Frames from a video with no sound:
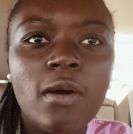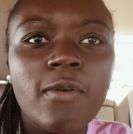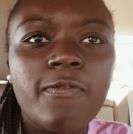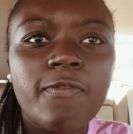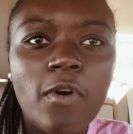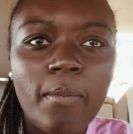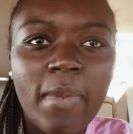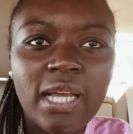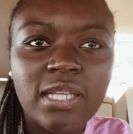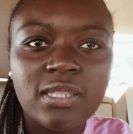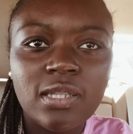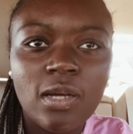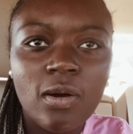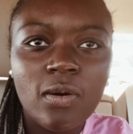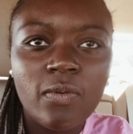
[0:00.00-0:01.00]
for
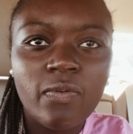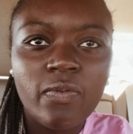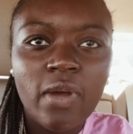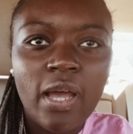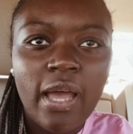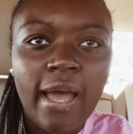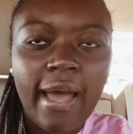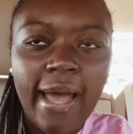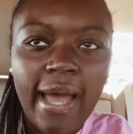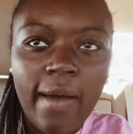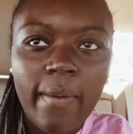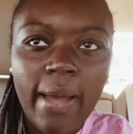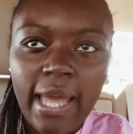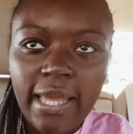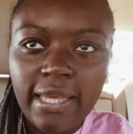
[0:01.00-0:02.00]
myself,
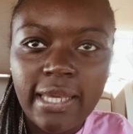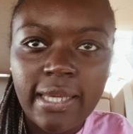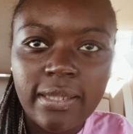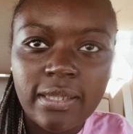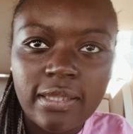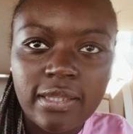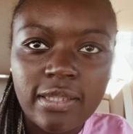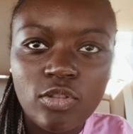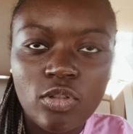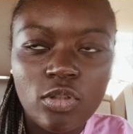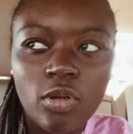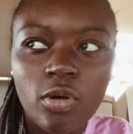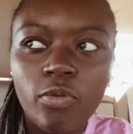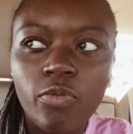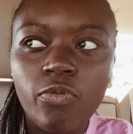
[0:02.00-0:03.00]
how I can, you
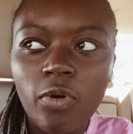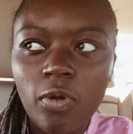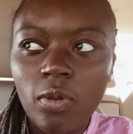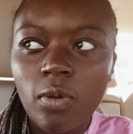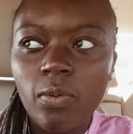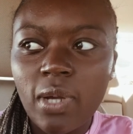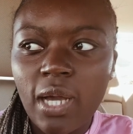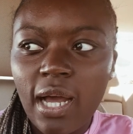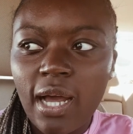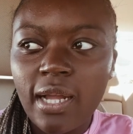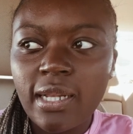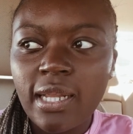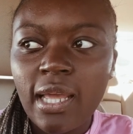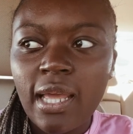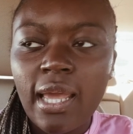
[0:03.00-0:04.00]
know, follow
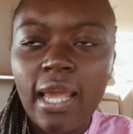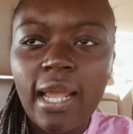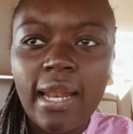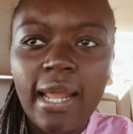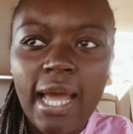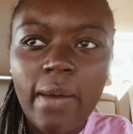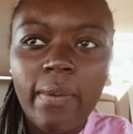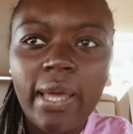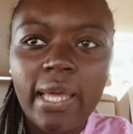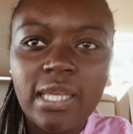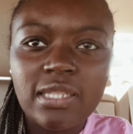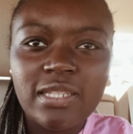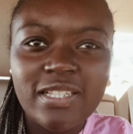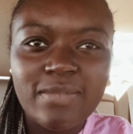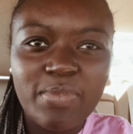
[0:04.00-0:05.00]
God, and how I
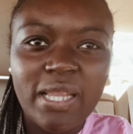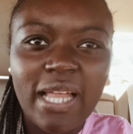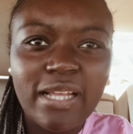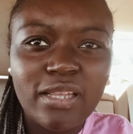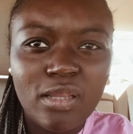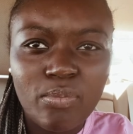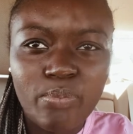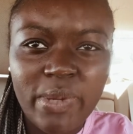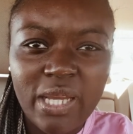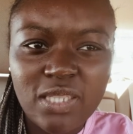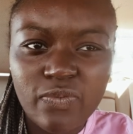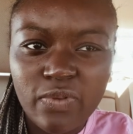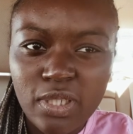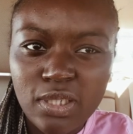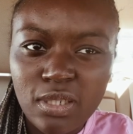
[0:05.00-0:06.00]
can just be like the
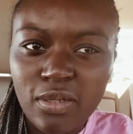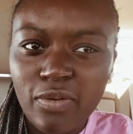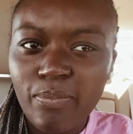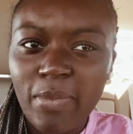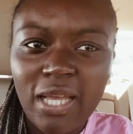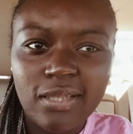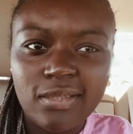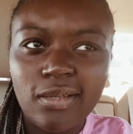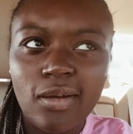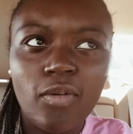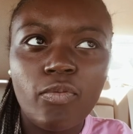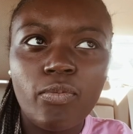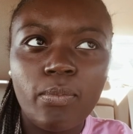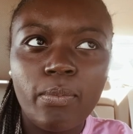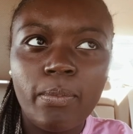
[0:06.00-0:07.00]
best version of
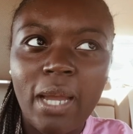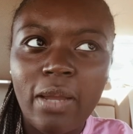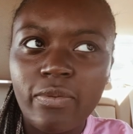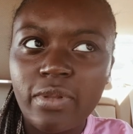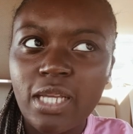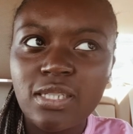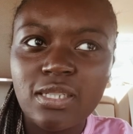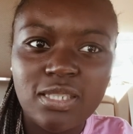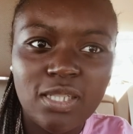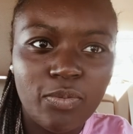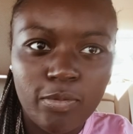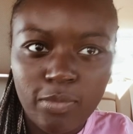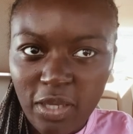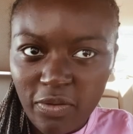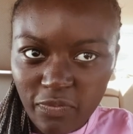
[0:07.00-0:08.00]
myself, my relationship
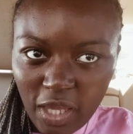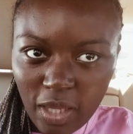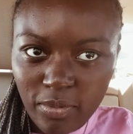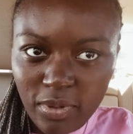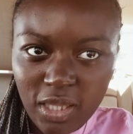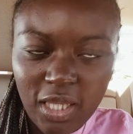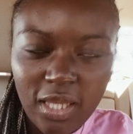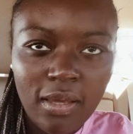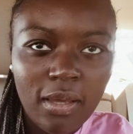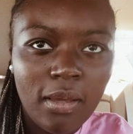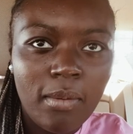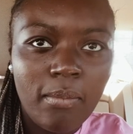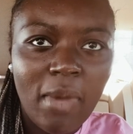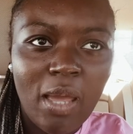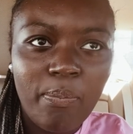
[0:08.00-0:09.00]
with my family,
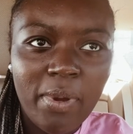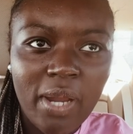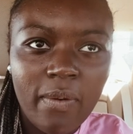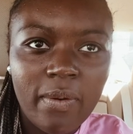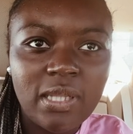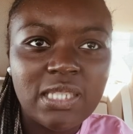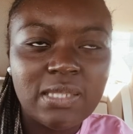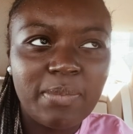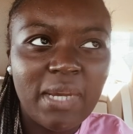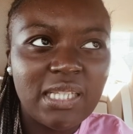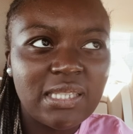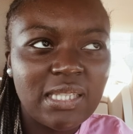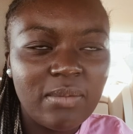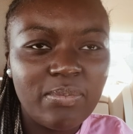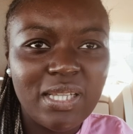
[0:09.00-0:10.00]
my parents, my
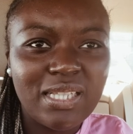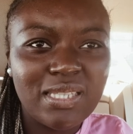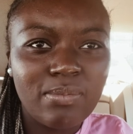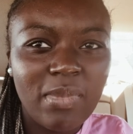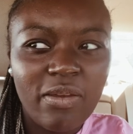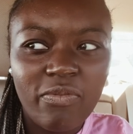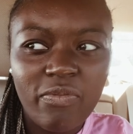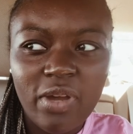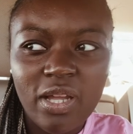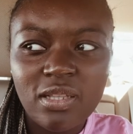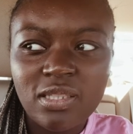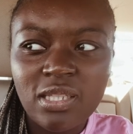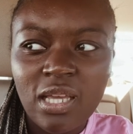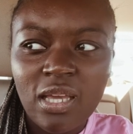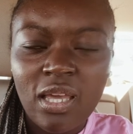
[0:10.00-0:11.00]
siblings, my
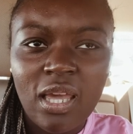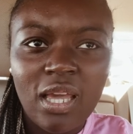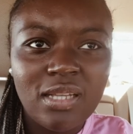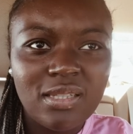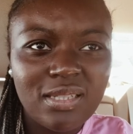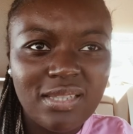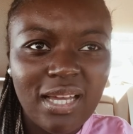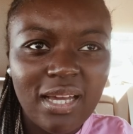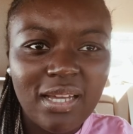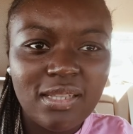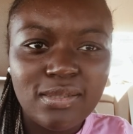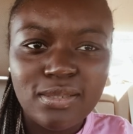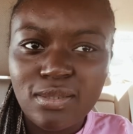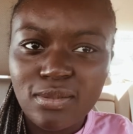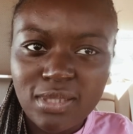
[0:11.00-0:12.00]
friends, and just like in
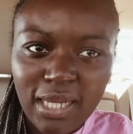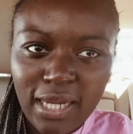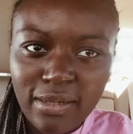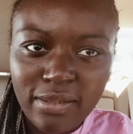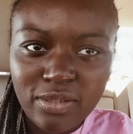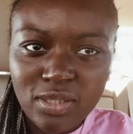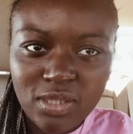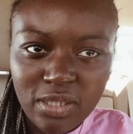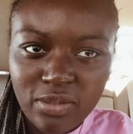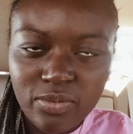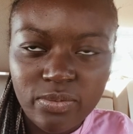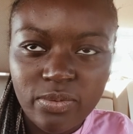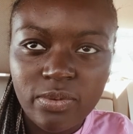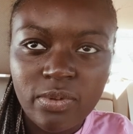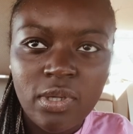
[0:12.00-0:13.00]
the society in
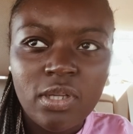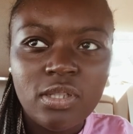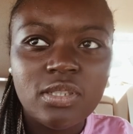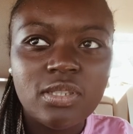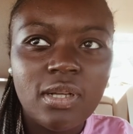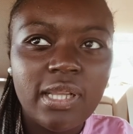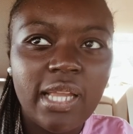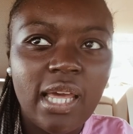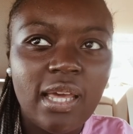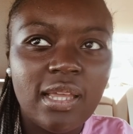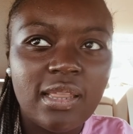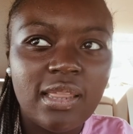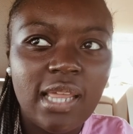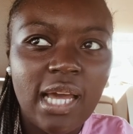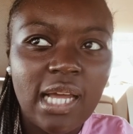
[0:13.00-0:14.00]
general. So like,
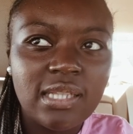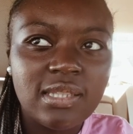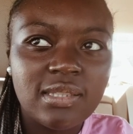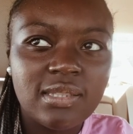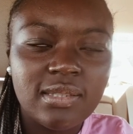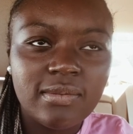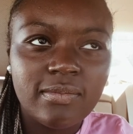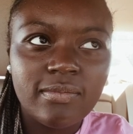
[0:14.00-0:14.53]
that's